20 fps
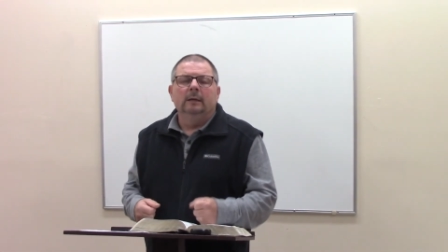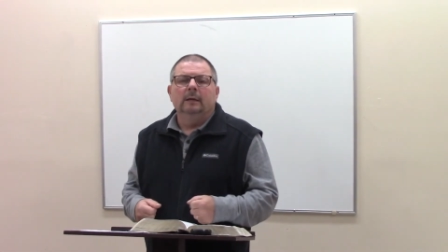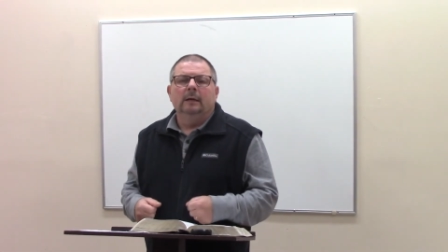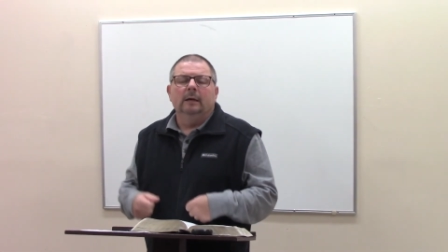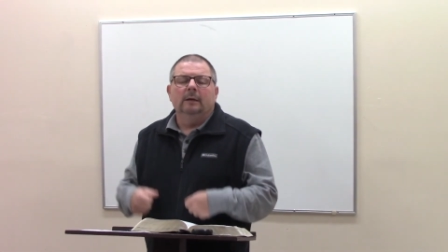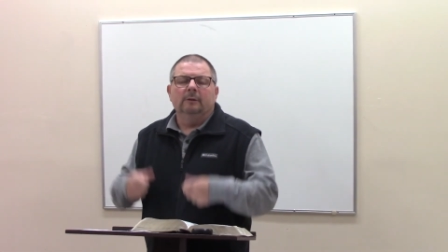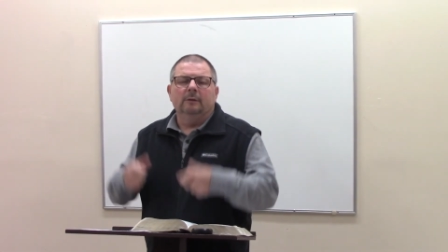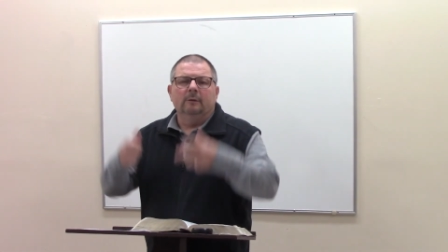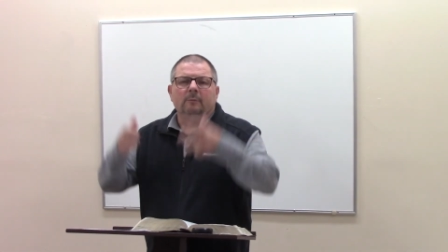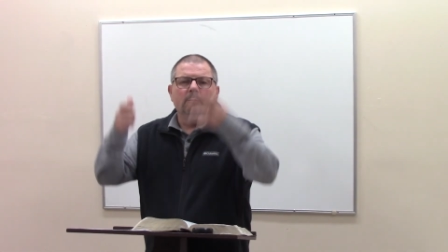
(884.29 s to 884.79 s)

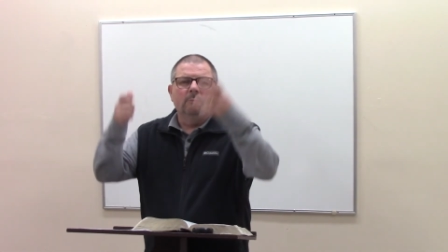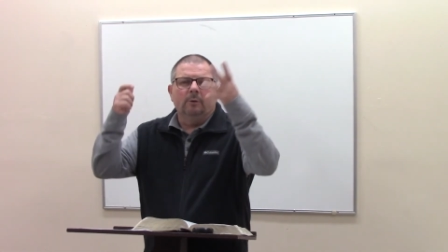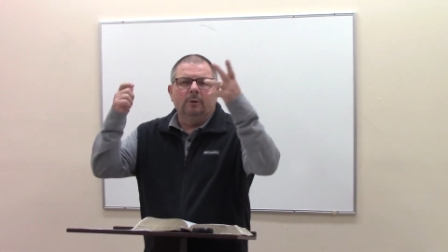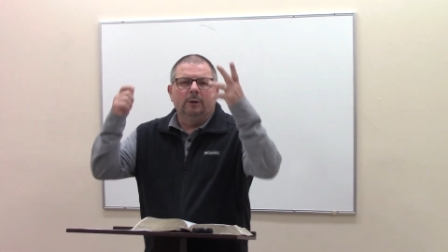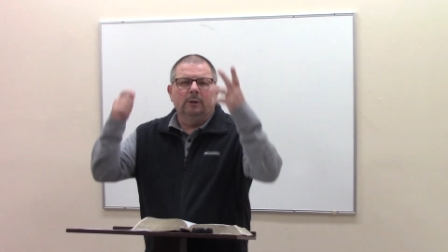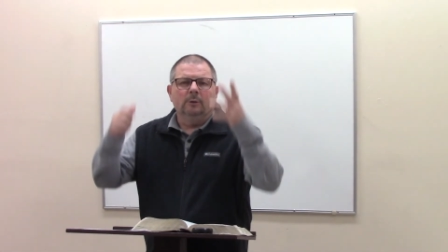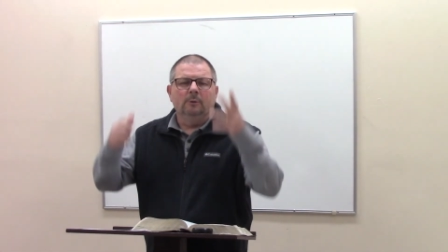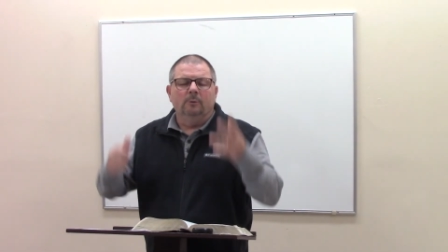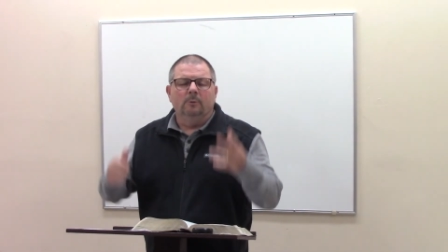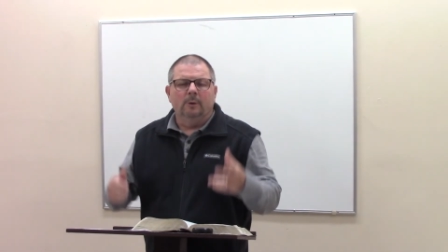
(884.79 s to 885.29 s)
and then
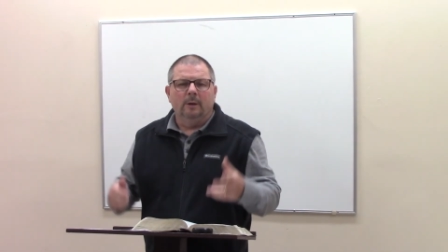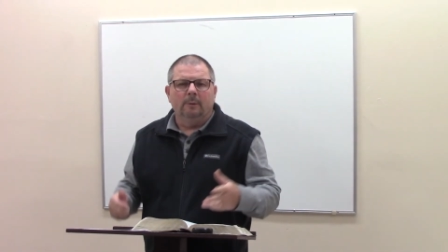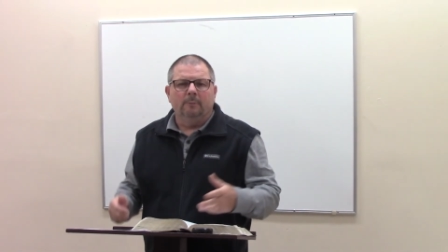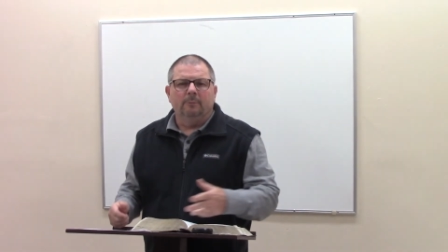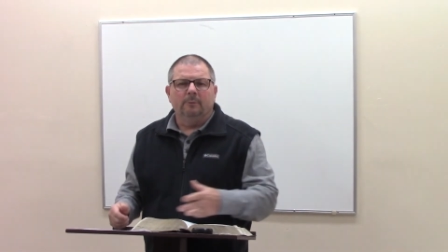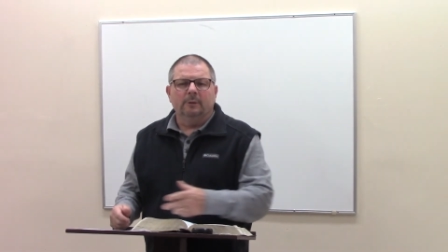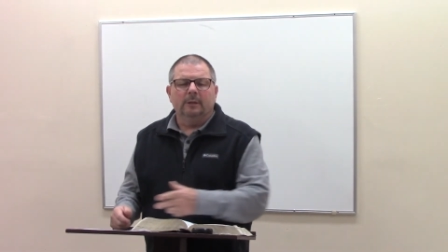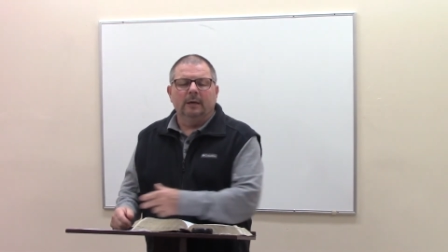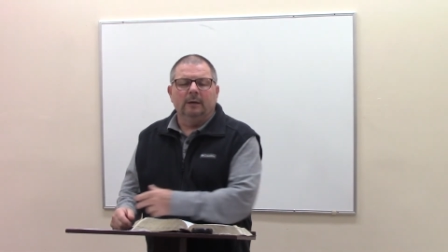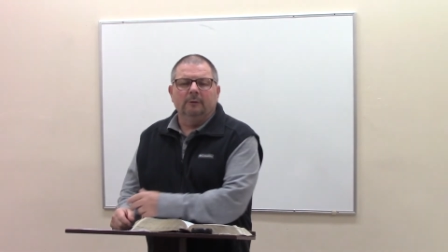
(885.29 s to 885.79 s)
bring you
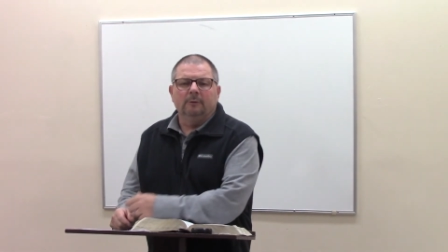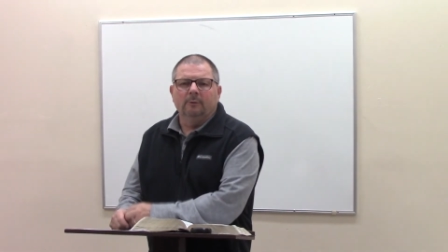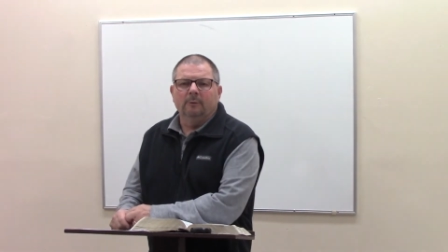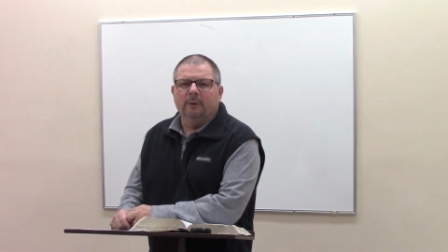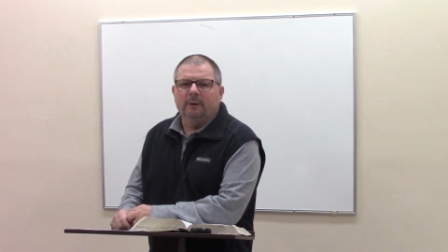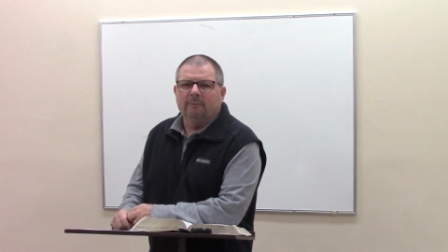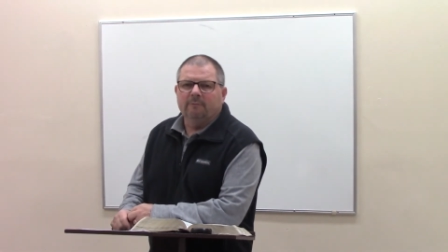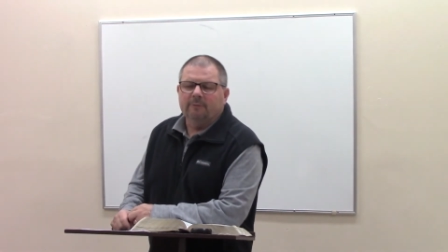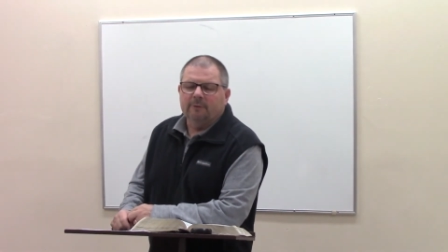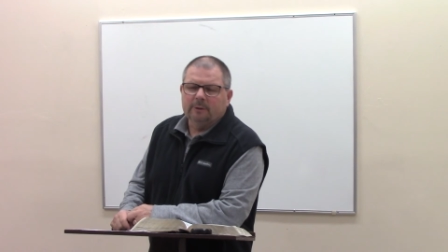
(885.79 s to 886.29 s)
up without no
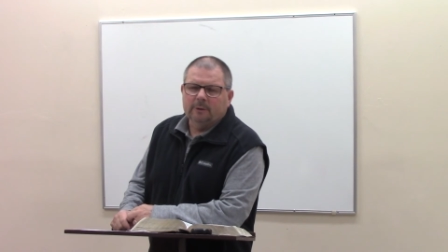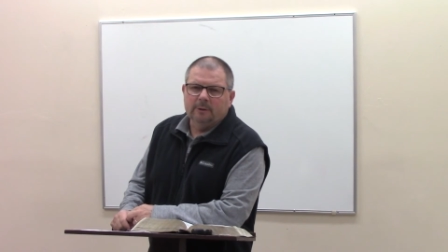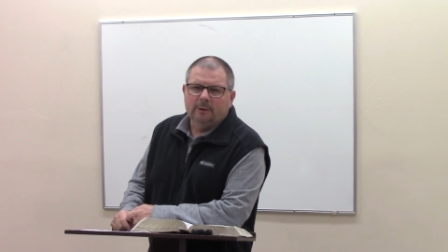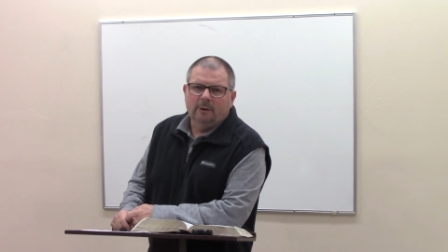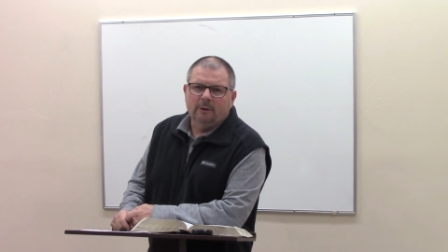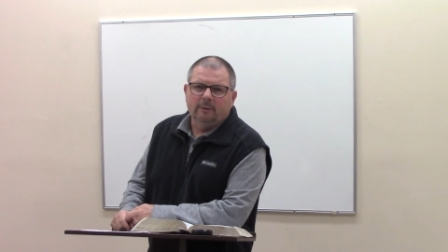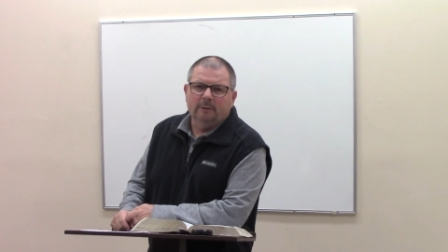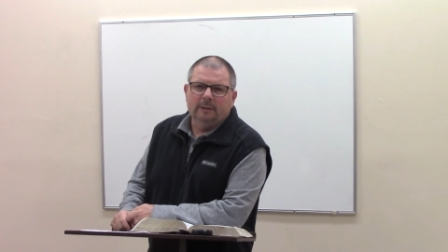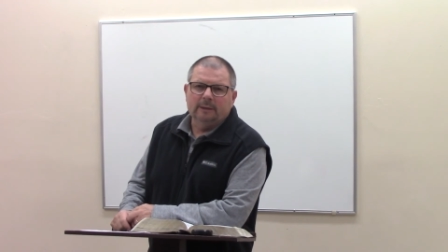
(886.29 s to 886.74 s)
effort at all.